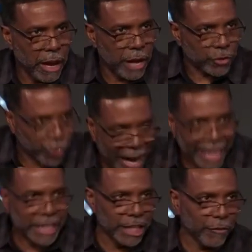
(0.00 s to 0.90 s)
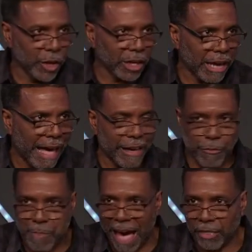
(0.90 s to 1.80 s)
and try to live your
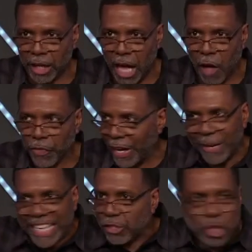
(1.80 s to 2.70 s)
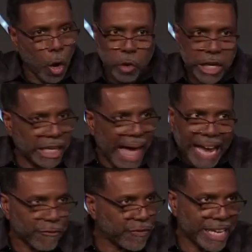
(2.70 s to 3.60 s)
life by the law, there is no
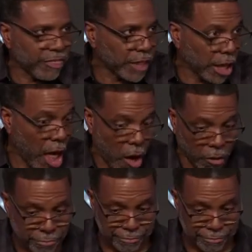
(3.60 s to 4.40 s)
life in the law.